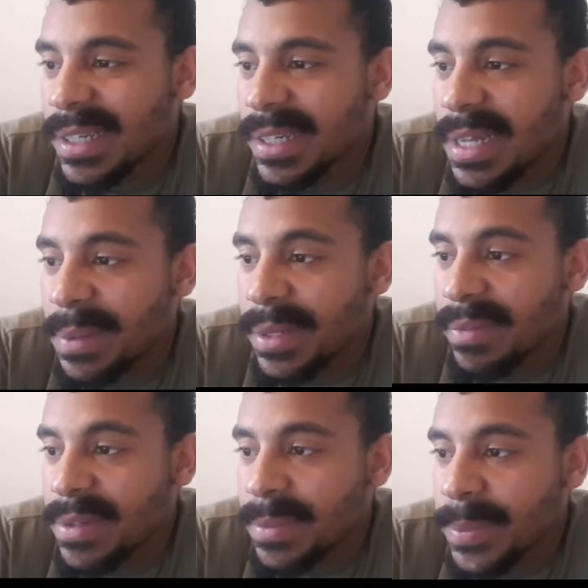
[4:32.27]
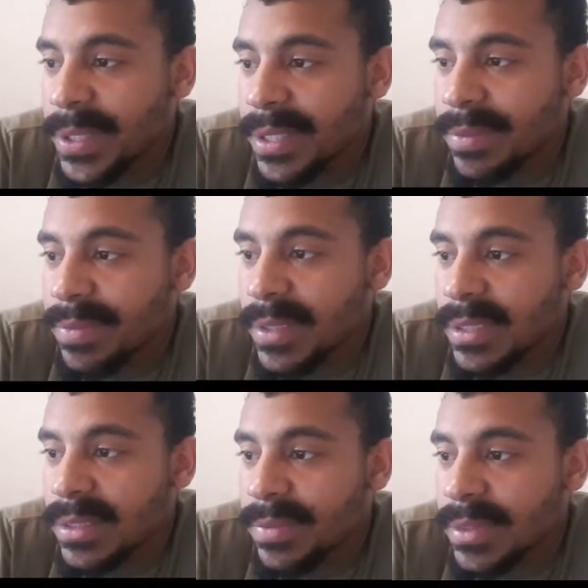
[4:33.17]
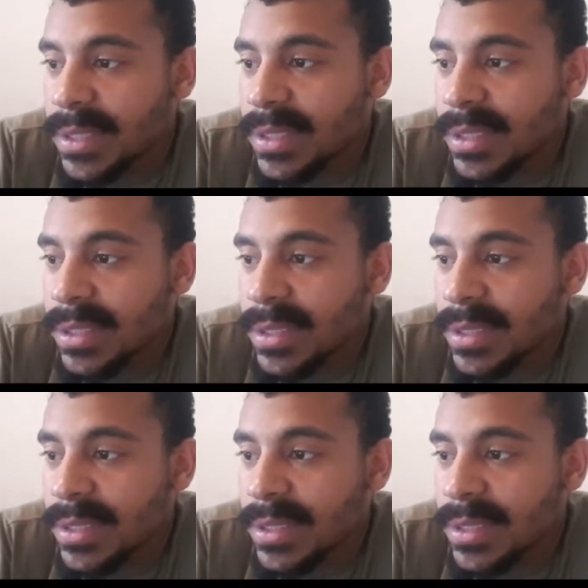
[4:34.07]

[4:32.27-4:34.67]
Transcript: However, prevents fiction.